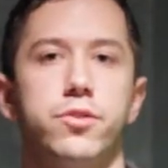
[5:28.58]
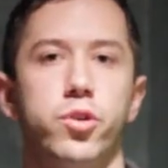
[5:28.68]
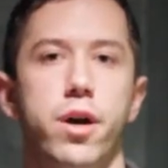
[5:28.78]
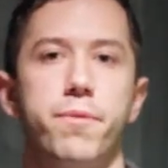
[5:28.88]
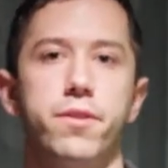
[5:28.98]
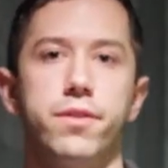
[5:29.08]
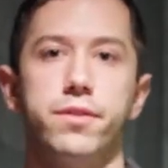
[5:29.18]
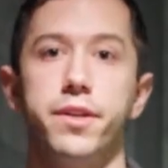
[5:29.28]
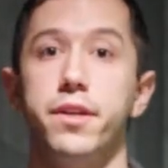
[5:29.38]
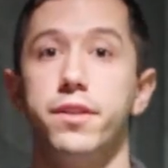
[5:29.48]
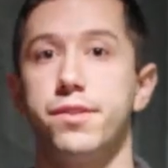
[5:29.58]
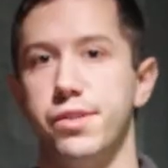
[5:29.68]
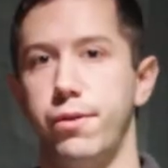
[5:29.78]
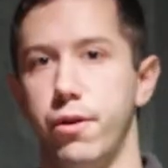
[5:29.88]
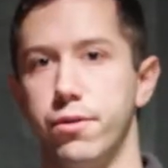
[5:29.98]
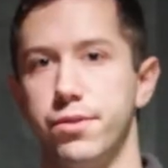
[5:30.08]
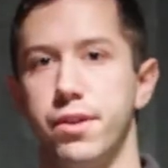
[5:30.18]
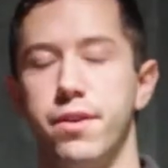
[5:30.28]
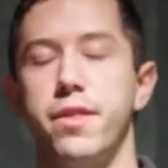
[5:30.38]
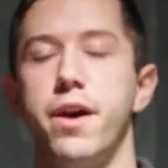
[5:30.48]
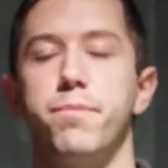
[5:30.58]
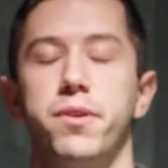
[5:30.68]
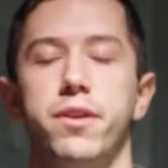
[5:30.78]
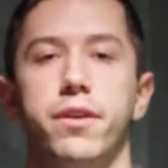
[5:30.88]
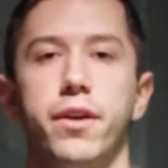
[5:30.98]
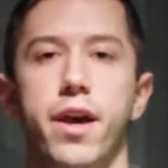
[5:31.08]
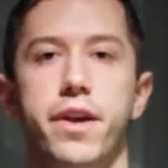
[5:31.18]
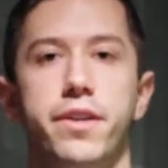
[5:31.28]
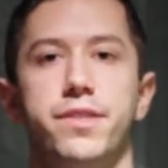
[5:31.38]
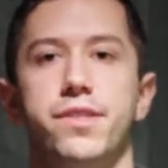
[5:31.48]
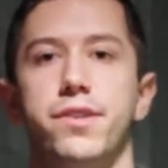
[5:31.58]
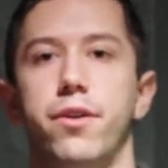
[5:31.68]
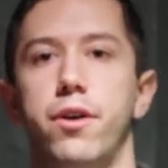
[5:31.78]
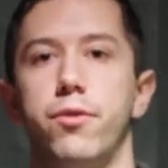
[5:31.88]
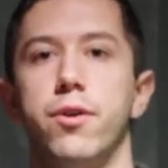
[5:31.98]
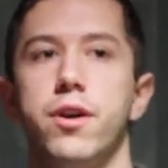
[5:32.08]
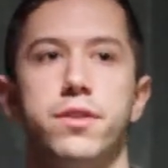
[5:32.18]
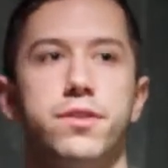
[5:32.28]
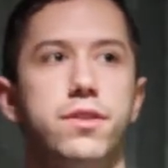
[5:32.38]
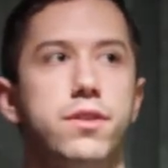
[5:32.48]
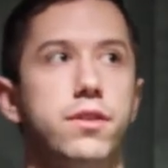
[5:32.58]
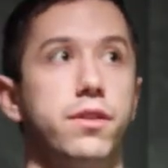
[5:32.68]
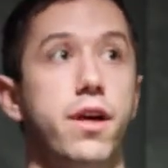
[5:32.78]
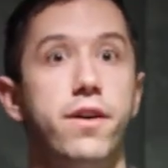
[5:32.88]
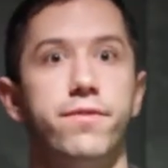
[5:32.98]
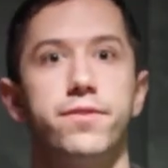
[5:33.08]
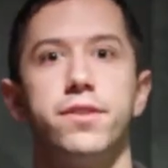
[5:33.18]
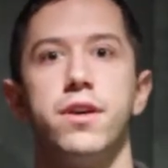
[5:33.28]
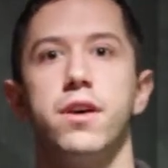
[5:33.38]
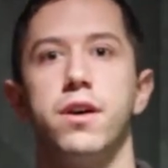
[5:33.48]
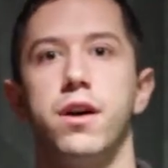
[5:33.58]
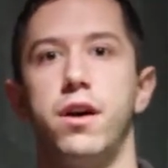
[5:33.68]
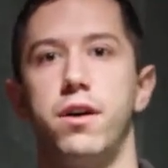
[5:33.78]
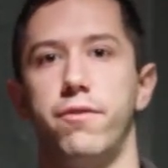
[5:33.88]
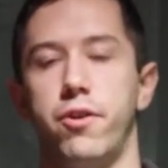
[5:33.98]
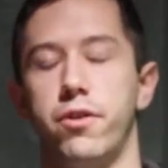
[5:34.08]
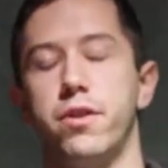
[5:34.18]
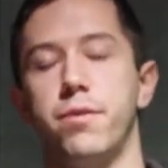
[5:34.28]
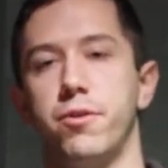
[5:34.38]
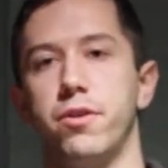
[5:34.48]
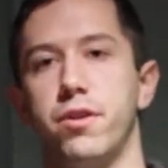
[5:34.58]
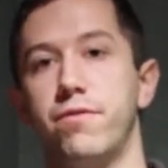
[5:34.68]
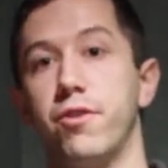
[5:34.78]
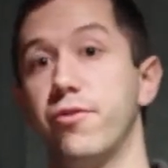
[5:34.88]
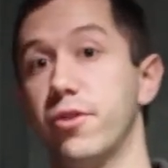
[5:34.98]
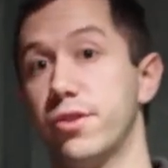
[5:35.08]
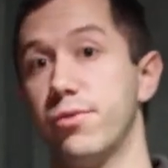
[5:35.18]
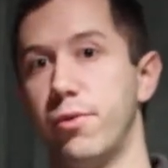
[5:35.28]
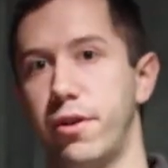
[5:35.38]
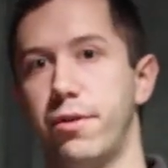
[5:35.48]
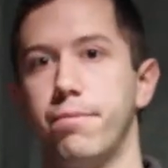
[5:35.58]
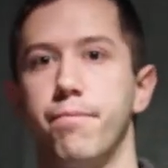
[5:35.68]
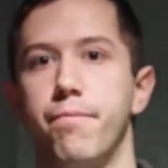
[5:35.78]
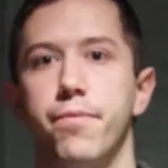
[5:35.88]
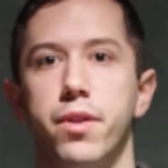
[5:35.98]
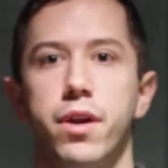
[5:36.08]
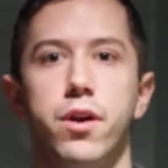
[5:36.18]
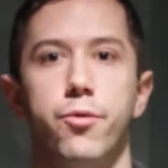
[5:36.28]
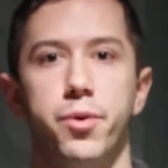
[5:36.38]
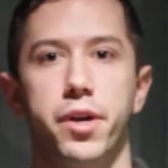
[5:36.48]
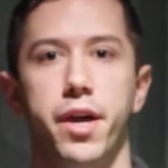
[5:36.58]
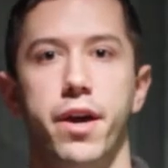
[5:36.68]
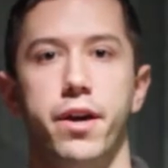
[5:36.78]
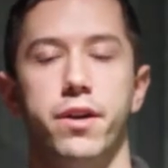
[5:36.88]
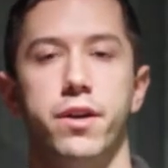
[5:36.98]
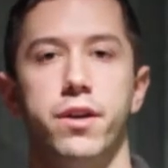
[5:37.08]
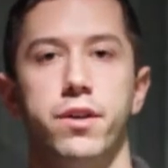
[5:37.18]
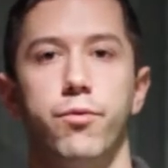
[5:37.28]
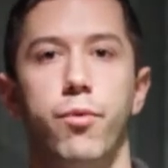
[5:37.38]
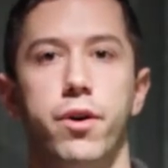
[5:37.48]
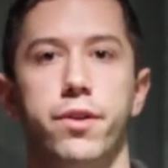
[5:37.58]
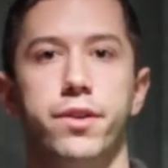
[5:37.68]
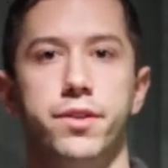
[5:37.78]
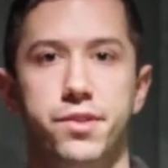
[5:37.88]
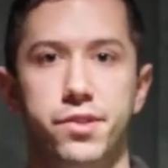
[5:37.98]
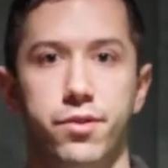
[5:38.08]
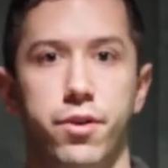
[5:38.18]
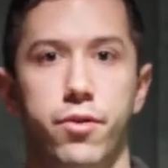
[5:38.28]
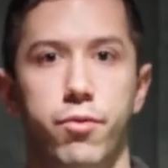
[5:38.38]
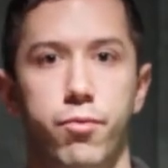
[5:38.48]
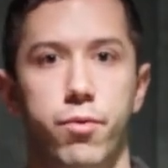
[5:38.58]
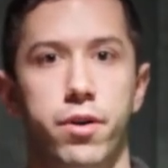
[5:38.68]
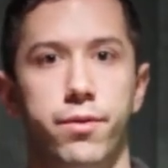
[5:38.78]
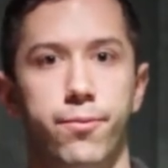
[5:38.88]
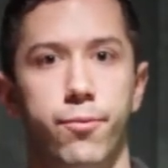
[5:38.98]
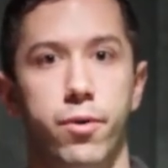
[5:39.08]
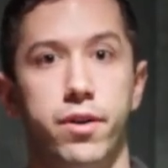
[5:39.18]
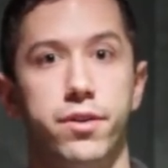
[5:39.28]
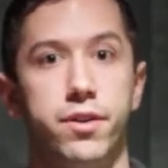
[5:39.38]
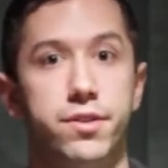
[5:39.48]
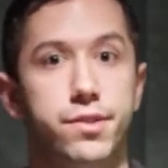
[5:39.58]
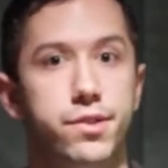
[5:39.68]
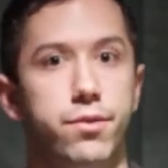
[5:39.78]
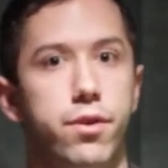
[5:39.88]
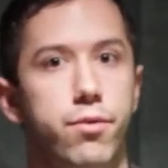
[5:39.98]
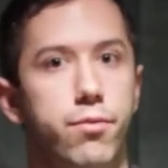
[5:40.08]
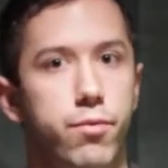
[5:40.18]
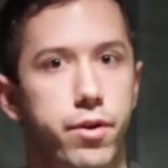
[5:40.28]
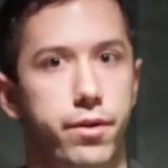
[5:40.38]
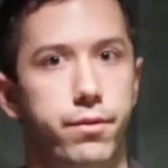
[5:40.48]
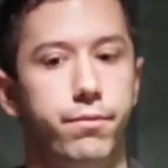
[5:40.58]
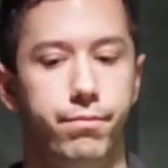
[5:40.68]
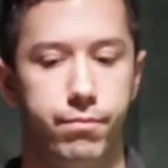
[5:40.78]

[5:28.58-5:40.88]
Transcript: dropping the leading zeros, that being any 0 to the left of our number, of our first one, we get 1, 0, 1, 1, 0, 1.